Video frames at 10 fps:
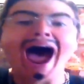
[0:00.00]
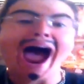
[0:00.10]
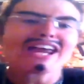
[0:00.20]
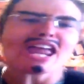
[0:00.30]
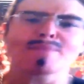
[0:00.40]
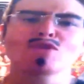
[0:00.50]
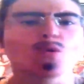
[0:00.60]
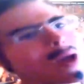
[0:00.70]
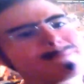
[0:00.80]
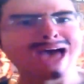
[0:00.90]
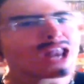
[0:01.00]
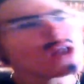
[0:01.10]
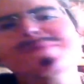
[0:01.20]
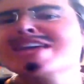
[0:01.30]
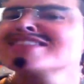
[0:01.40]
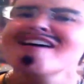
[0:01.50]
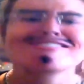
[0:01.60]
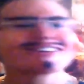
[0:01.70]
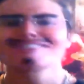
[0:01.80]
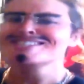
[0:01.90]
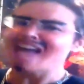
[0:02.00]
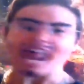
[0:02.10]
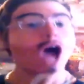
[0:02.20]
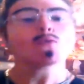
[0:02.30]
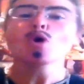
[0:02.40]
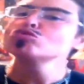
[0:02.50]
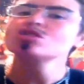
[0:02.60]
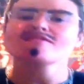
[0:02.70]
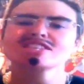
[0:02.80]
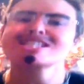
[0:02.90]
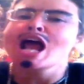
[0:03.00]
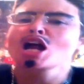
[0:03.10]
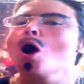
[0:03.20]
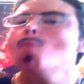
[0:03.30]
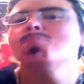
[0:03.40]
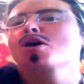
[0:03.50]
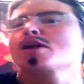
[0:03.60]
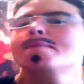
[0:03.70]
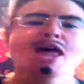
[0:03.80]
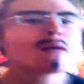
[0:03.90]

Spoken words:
that that's what I'm going to do for every time that you are you do a video. I'm going to